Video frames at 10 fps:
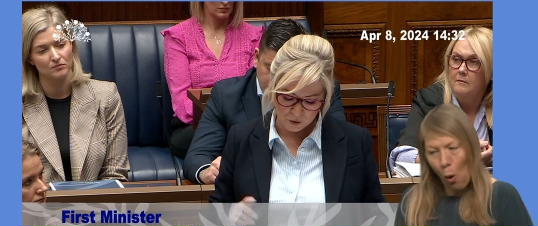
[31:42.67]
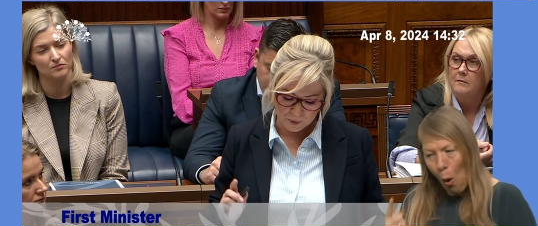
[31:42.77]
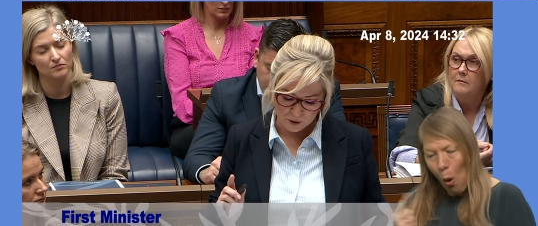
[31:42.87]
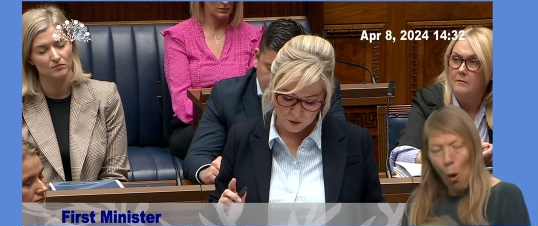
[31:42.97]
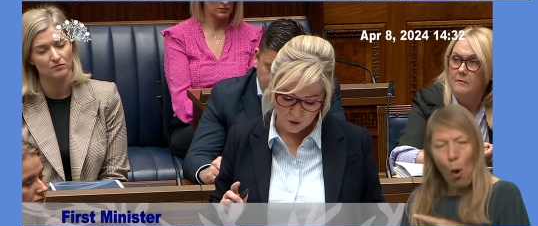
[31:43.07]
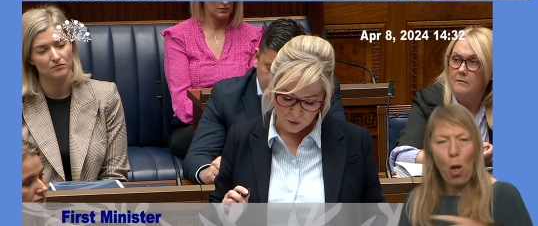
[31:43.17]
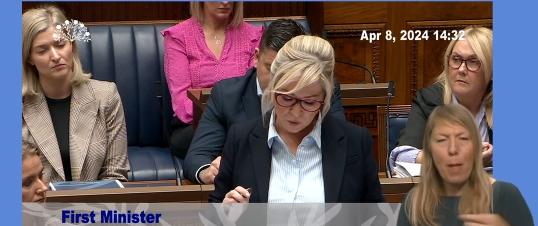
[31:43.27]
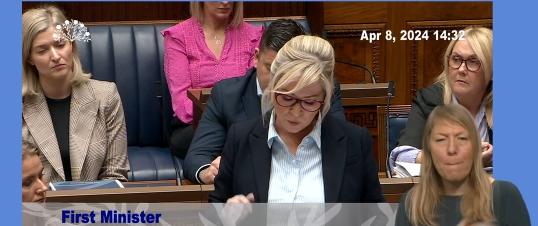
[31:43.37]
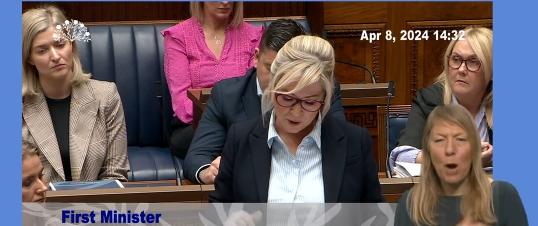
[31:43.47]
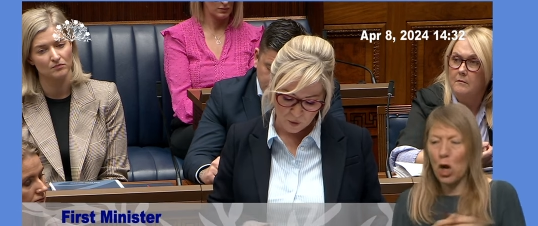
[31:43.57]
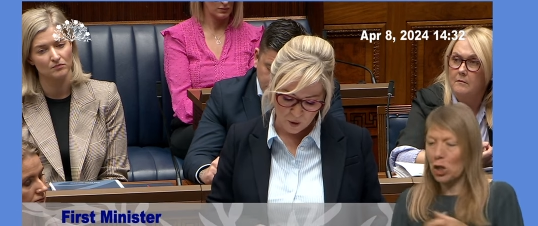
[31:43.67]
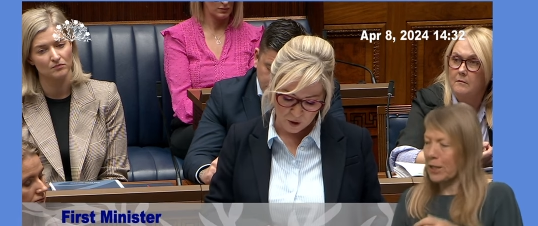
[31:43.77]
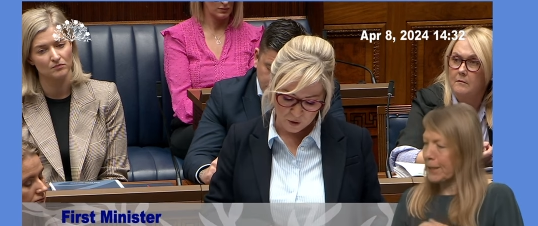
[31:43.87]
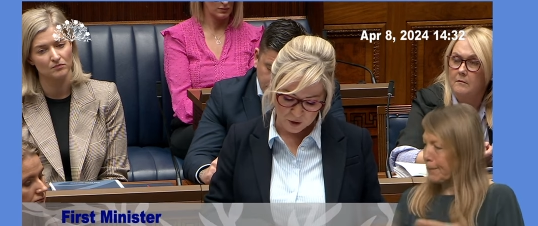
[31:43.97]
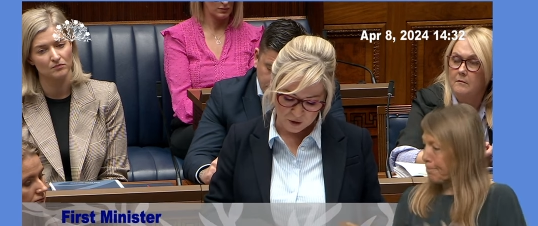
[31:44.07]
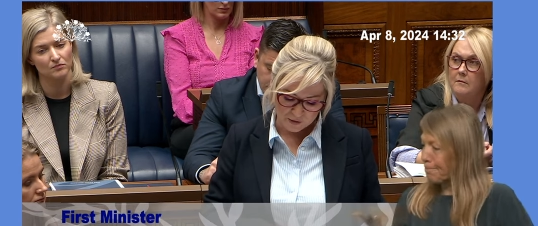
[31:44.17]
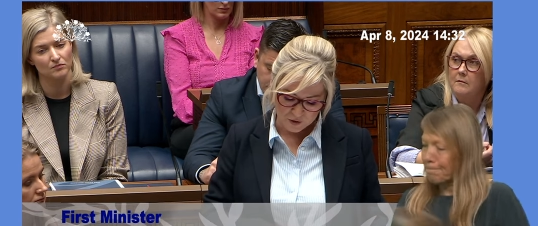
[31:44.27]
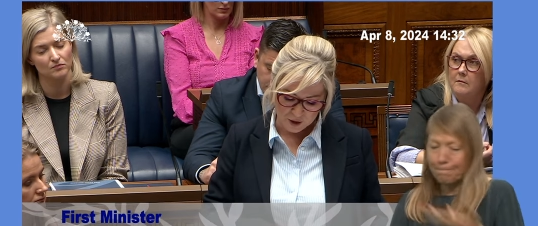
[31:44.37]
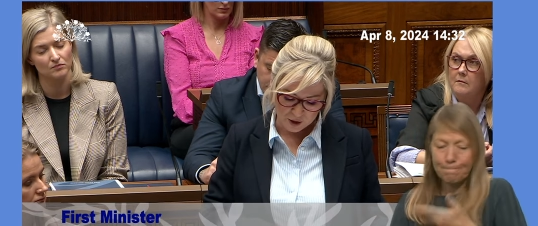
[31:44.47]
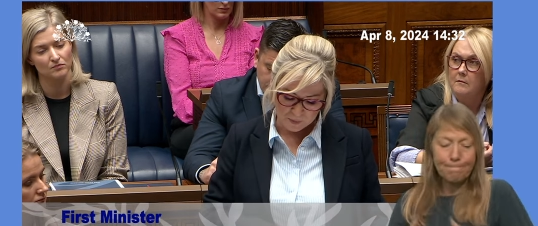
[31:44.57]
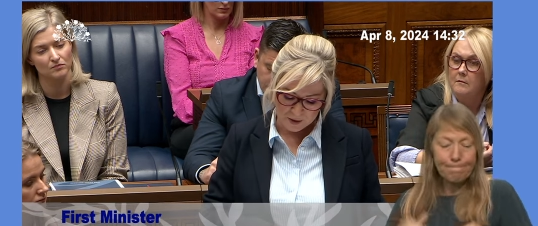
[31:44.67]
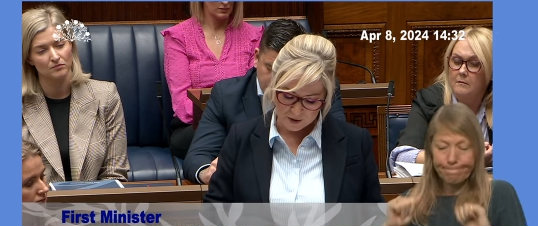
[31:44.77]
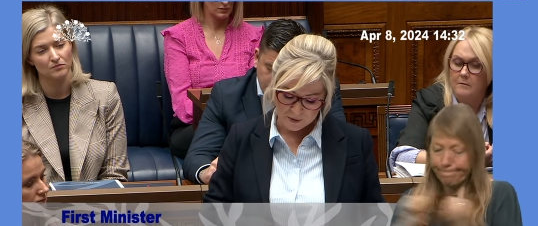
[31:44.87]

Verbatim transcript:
Speaker 1: But we are working on a draft document.